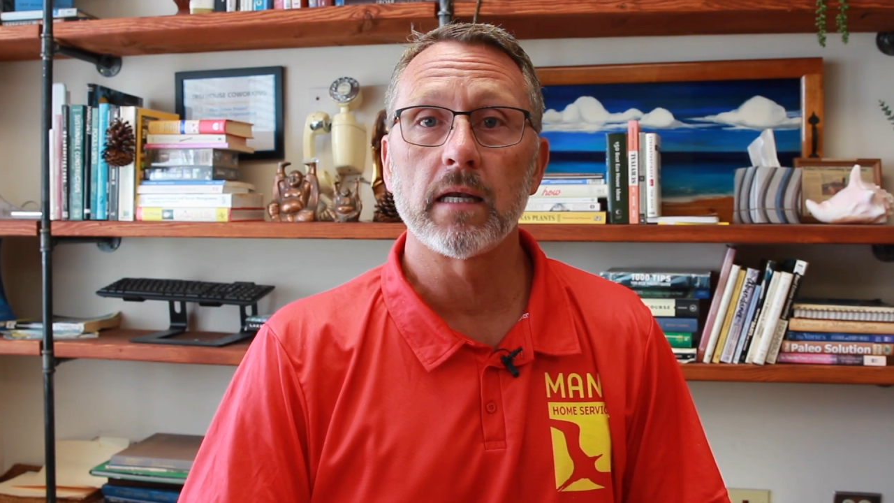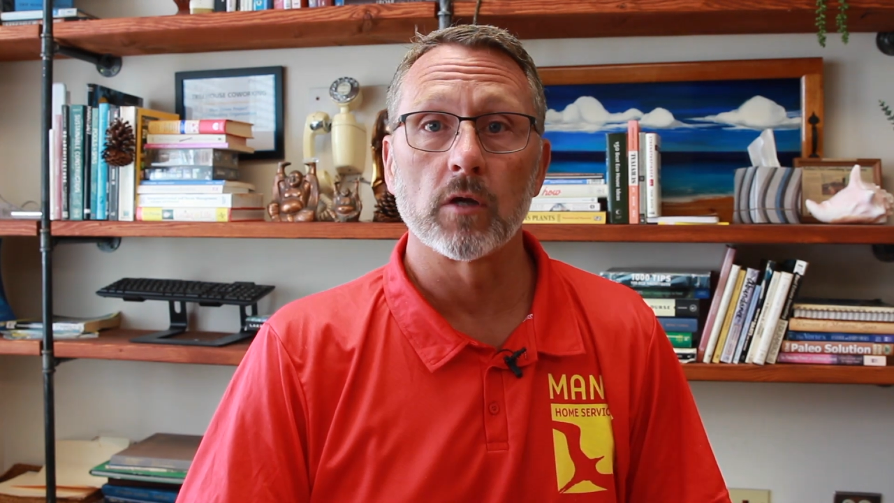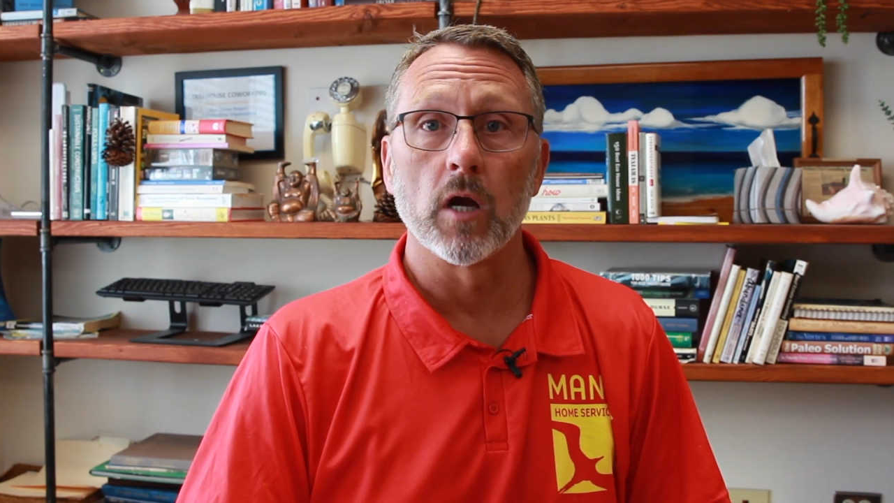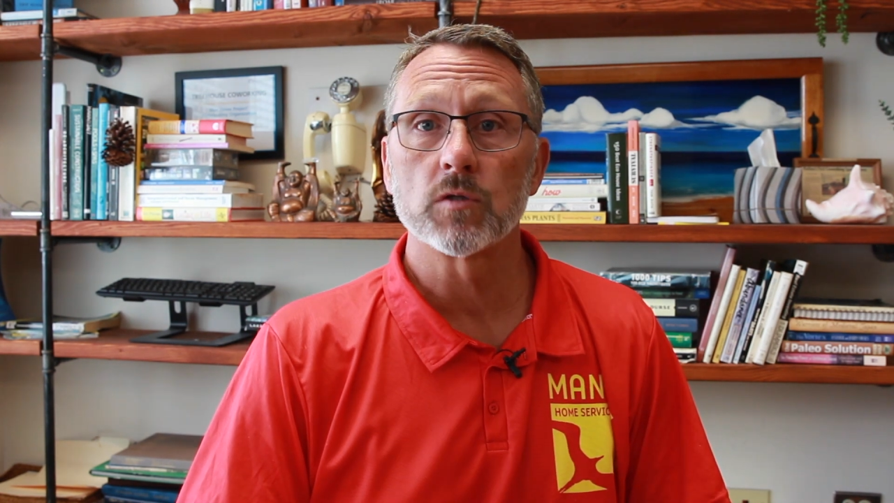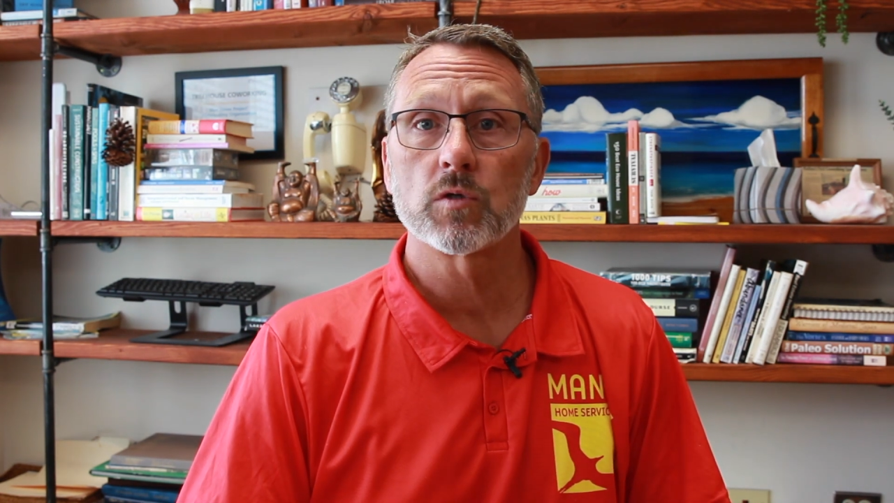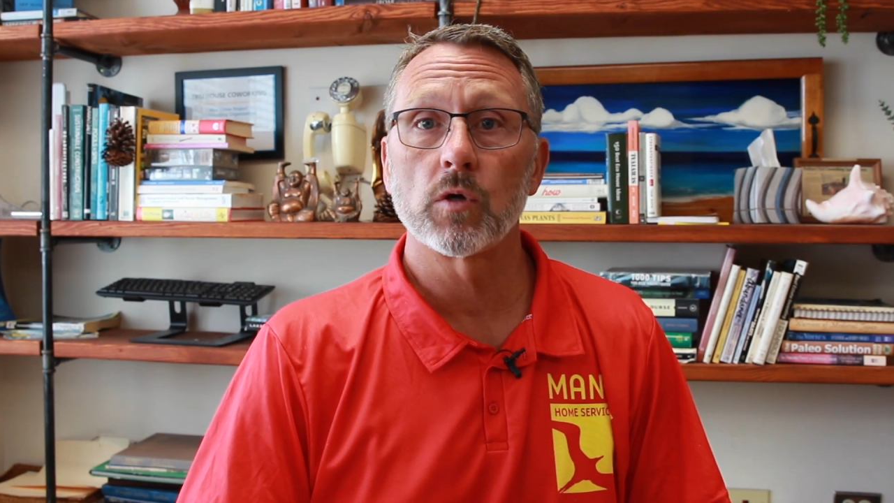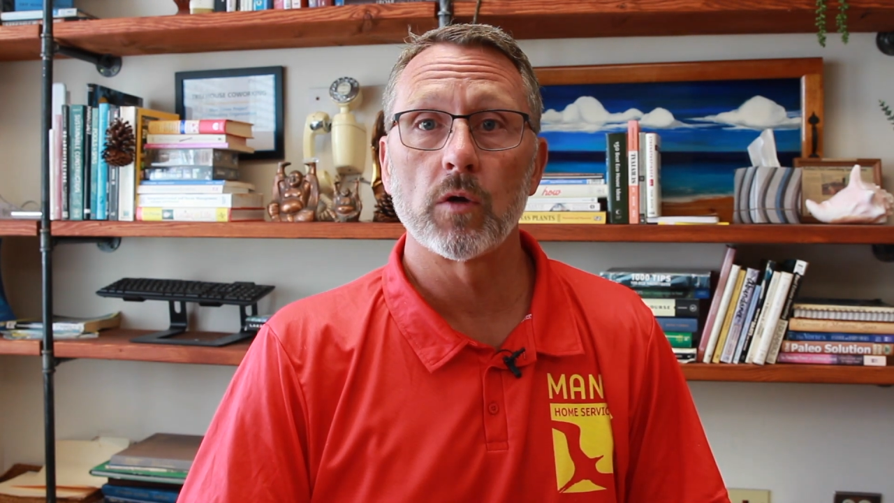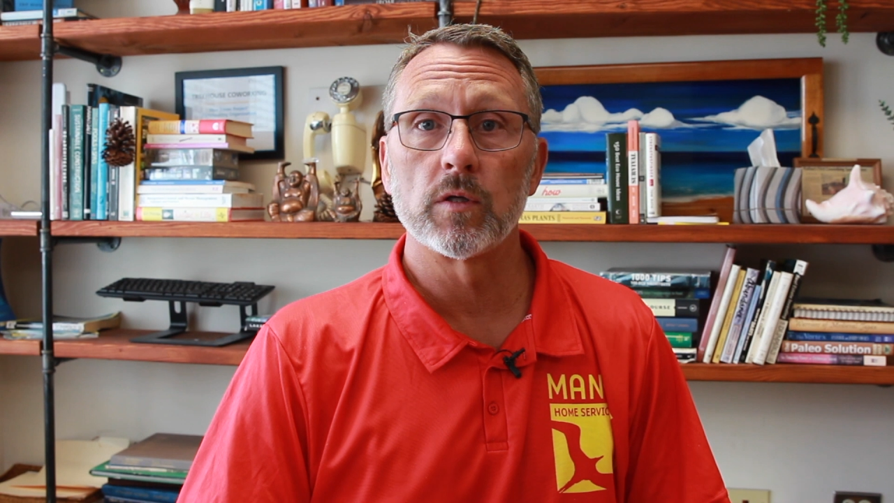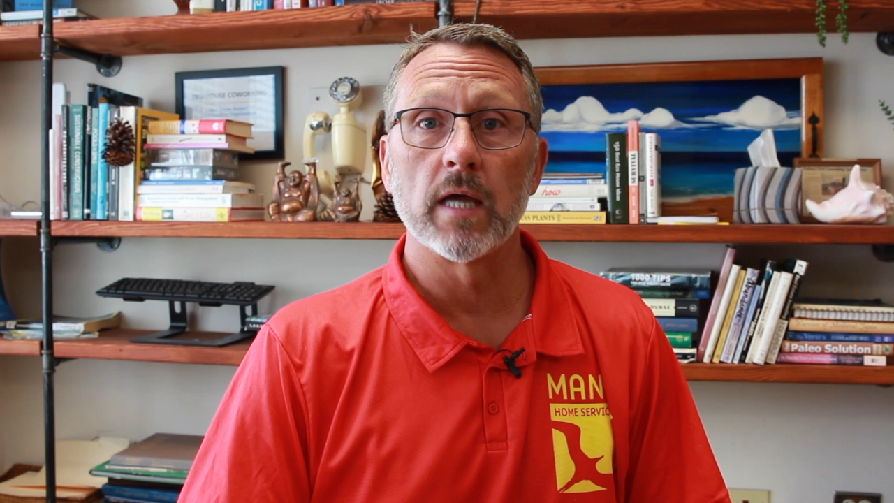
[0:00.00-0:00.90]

You can also go to